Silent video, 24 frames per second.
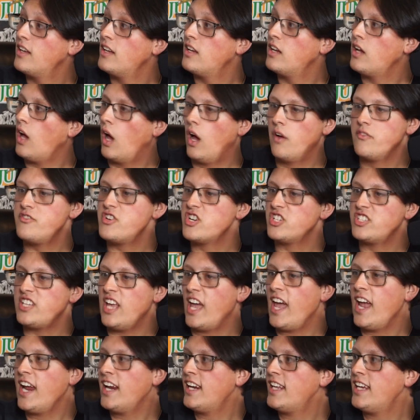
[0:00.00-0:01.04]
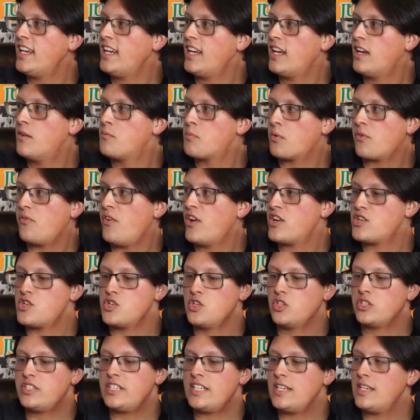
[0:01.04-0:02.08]
Of just any professional
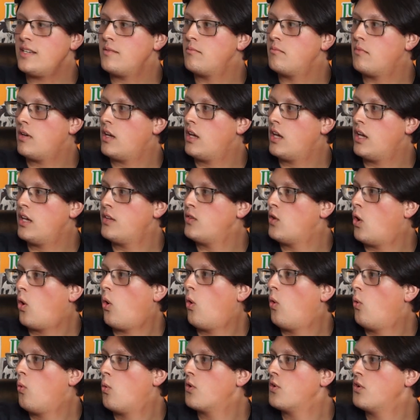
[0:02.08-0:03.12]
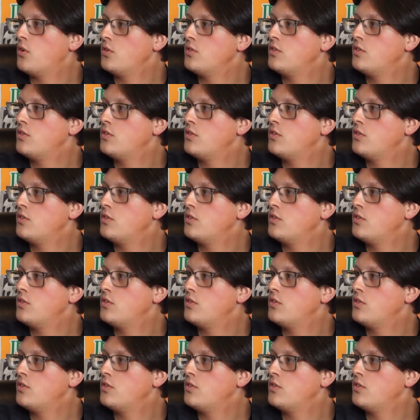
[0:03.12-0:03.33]
team in the whole world.